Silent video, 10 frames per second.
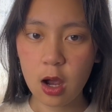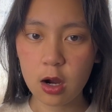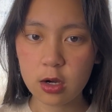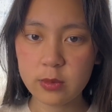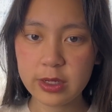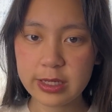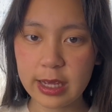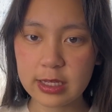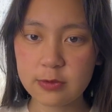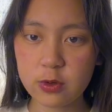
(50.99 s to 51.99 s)
Armored
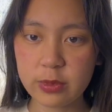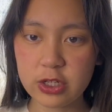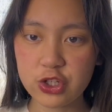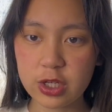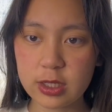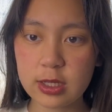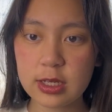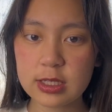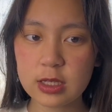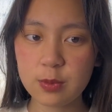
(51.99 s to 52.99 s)
tanks formation,
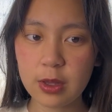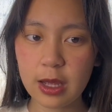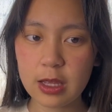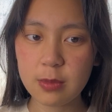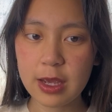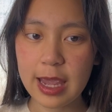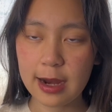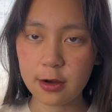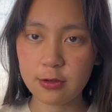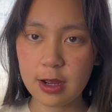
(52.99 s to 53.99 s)
supplied by
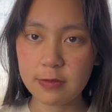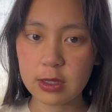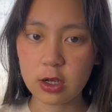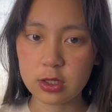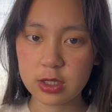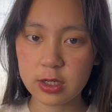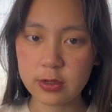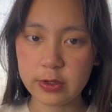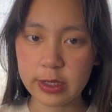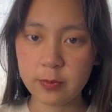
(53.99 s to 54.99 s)
aircraft and
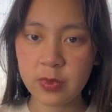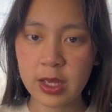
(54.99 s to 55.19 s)
artillery,